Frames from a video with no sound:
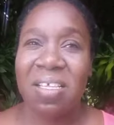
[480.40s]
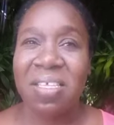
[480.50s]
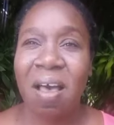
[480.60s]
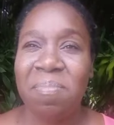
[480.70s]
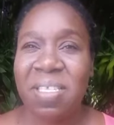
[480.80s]

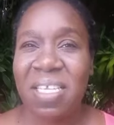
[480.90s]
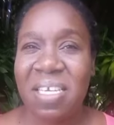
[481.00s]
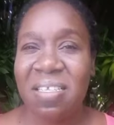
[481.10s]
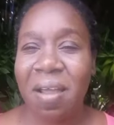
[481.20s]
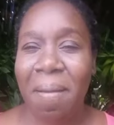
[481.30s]
Some
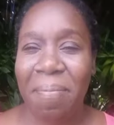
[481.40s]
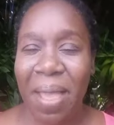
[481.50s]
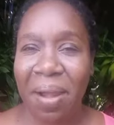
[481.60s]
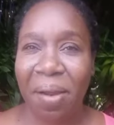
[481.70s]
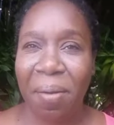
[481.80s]
seeds are
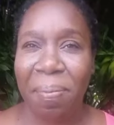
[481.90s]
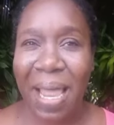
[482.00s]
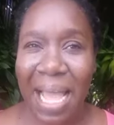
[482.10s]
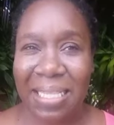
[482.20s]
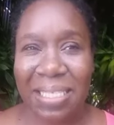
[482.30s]
better
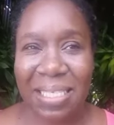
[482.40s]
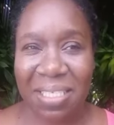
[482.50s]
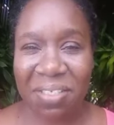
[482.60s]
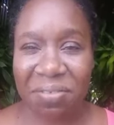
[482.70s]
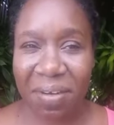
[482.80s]
planted
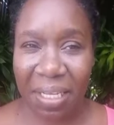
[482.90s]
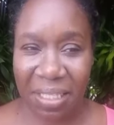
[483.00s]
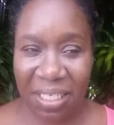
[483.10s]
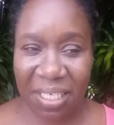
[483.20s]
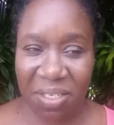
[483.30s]

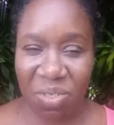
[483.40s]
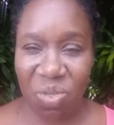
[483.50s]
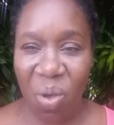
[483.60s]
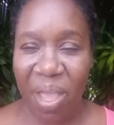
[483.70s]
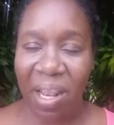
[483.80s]
directly in the
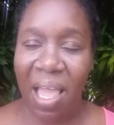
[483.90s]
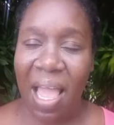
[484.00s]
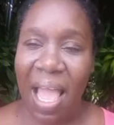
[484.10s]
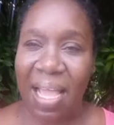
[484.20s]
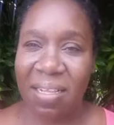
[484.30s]
soil,
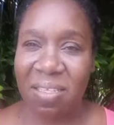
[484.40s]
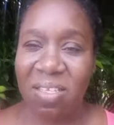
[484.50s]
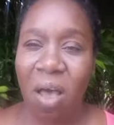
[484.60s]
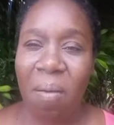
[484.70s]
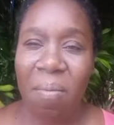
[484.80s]
and
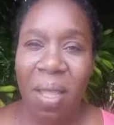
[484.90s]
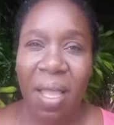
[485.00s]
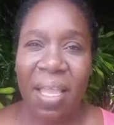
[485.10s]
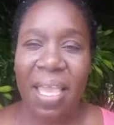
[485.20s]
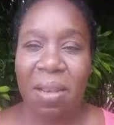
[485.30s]
some
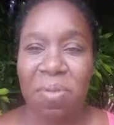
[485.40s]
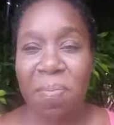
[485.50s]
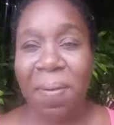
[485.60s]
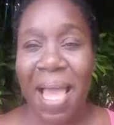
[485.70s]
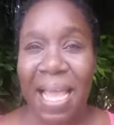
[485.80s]
can
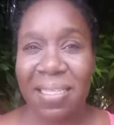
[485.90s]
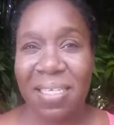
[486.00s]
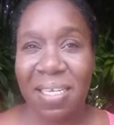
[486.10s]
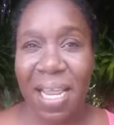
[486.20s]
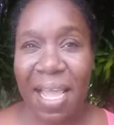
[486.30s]
be
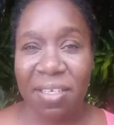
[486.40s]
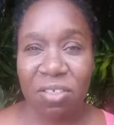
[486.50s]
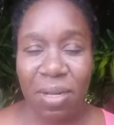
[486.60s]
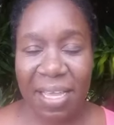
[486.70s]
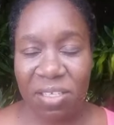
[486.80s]
planted and
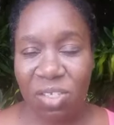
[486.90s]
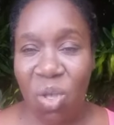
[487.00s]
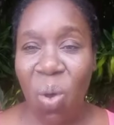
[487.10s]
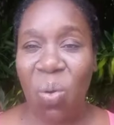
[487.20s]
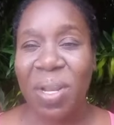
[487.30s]
like
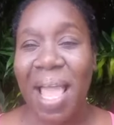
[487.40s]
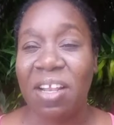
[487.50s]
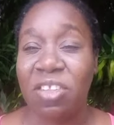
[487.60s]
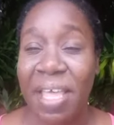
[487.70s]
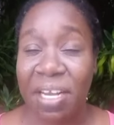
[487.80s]
sown
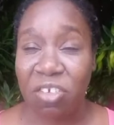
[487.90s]
and then